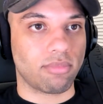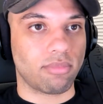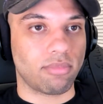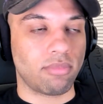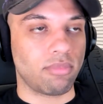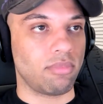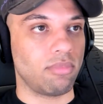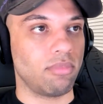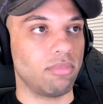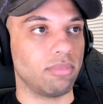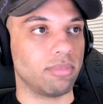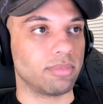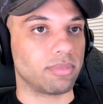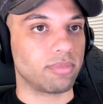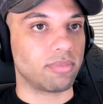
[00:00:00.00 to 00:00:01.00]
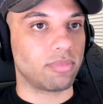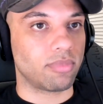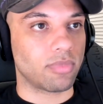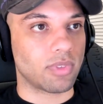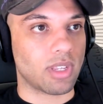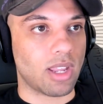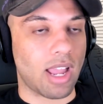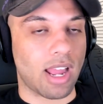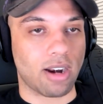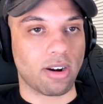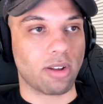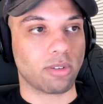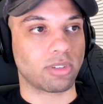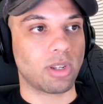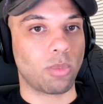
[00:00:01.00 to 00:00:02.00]
I don't
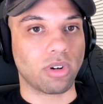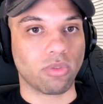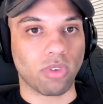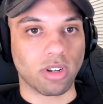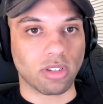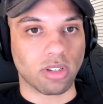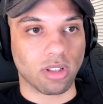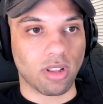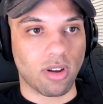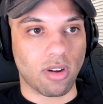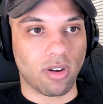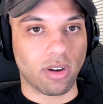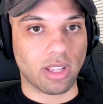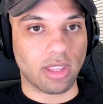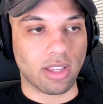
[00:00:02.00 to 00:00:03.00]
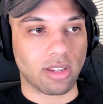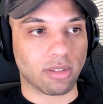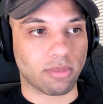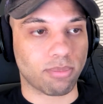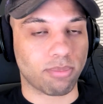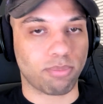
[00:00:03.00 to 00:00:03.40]
know, someone runs along and they just